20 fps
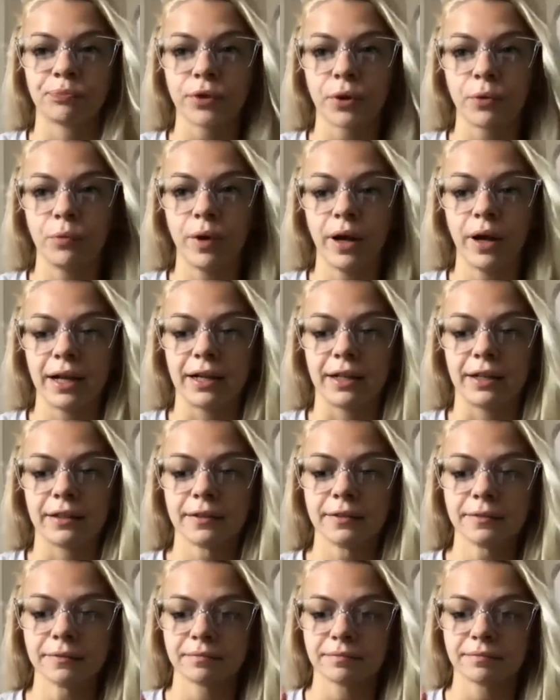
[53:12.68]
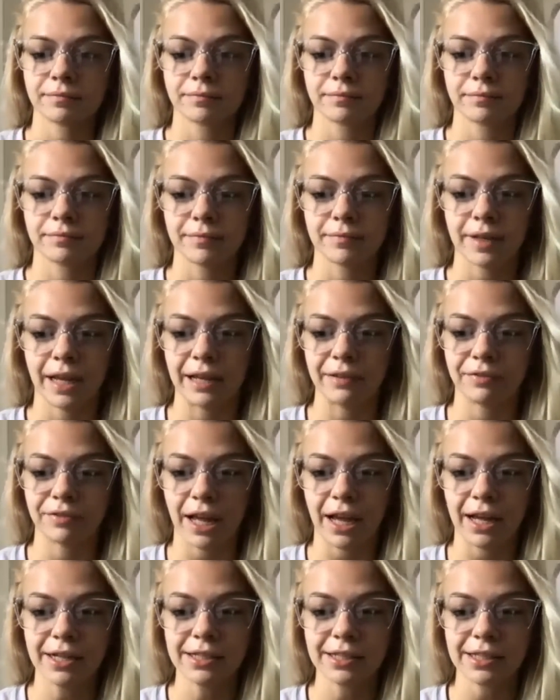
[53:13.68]
Well, if
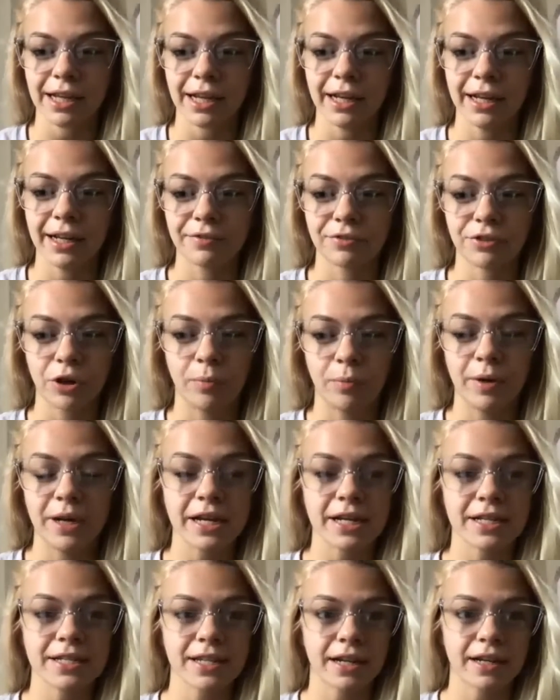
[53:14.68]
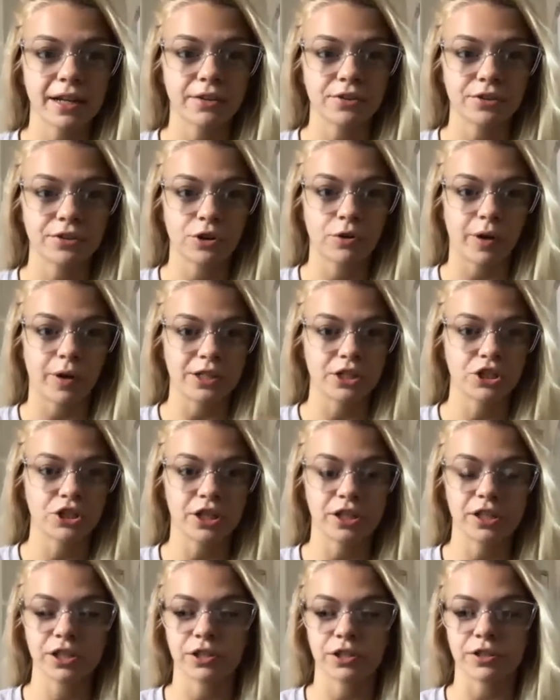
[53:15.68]
that is it, if nobody has any other
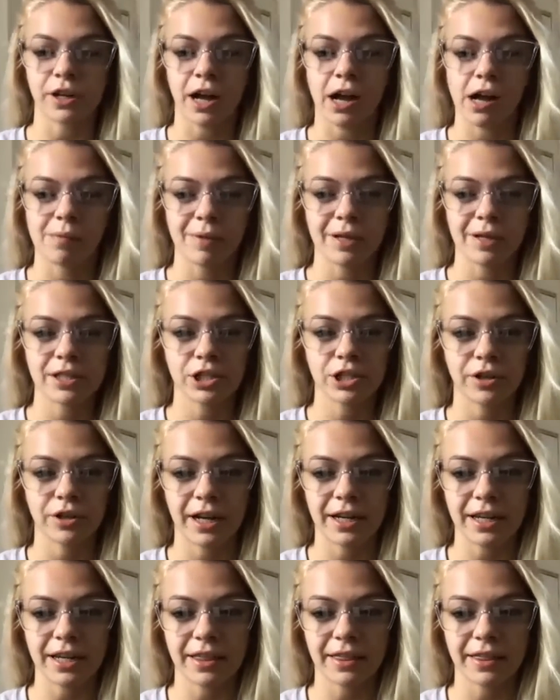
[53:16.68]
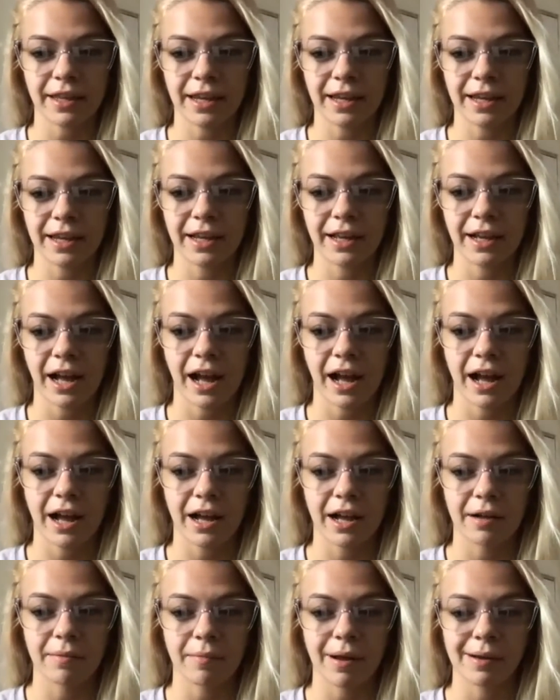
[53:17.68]
questions or comments or anything,
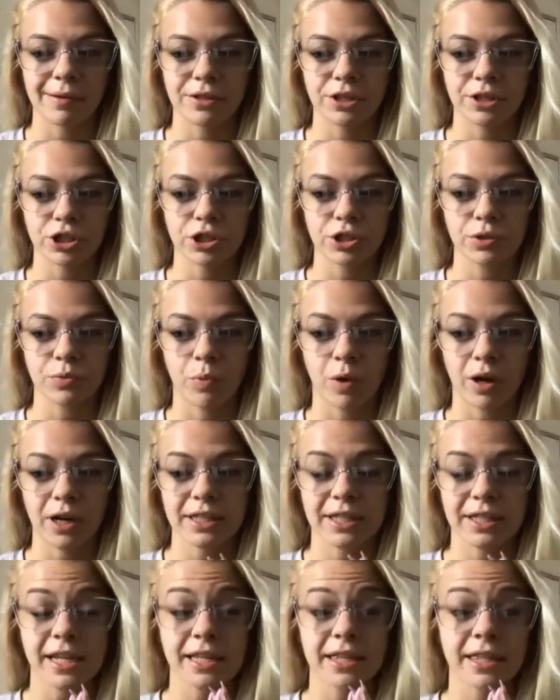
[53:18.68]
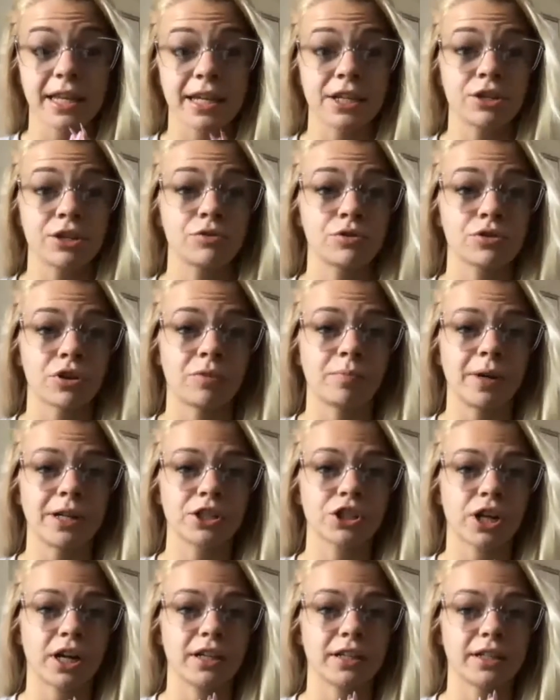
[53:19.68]
I just want to say thank you so
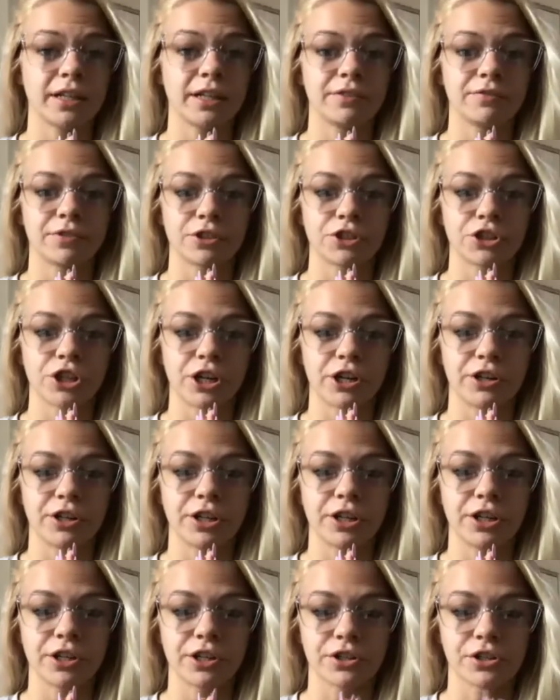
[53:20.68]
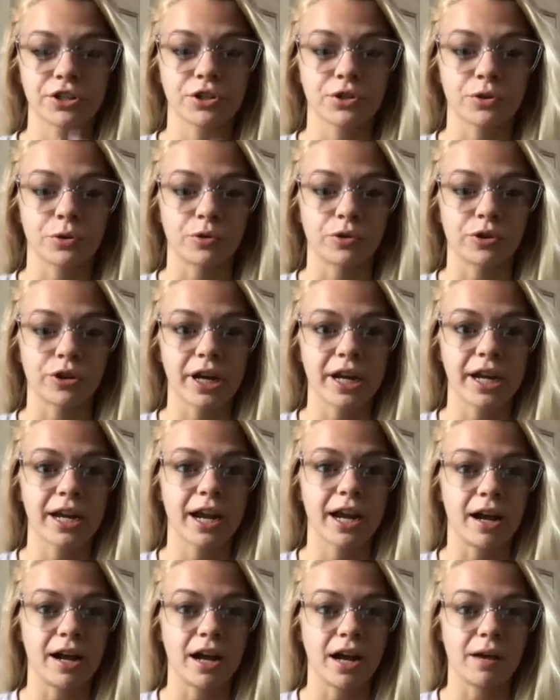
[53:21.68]
much, Colleen, for sharing your
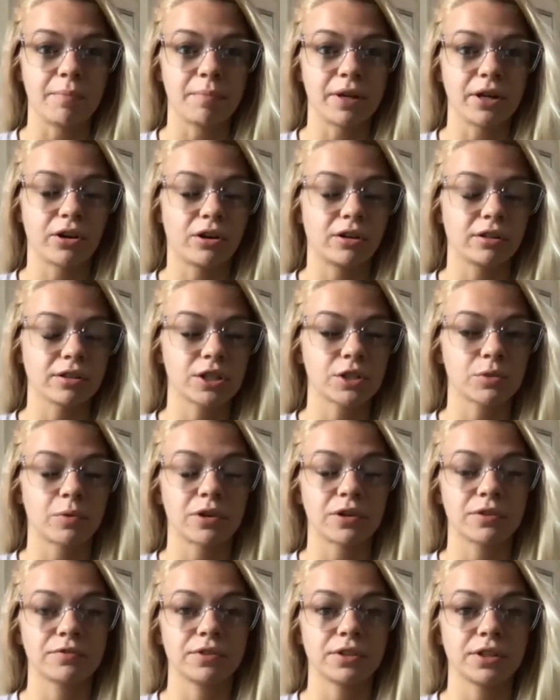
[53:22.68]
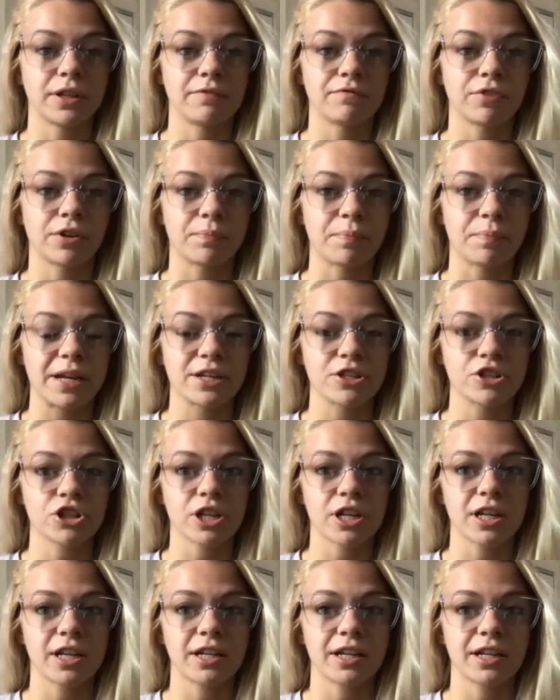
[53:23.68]
story and all this wonderful
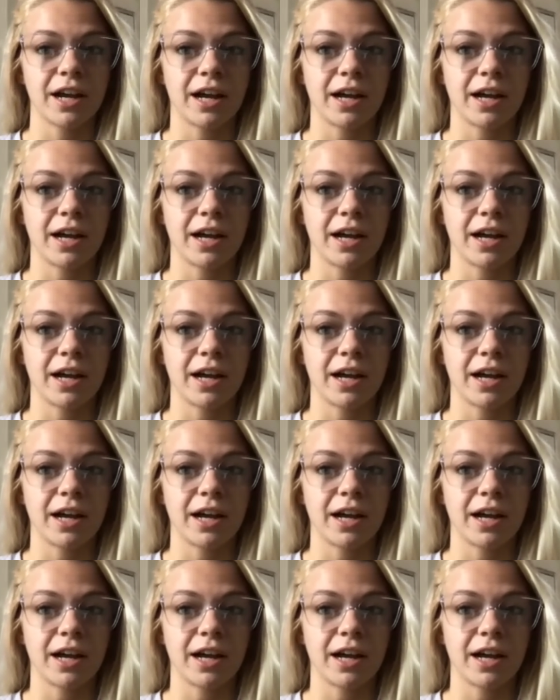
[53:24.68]
information.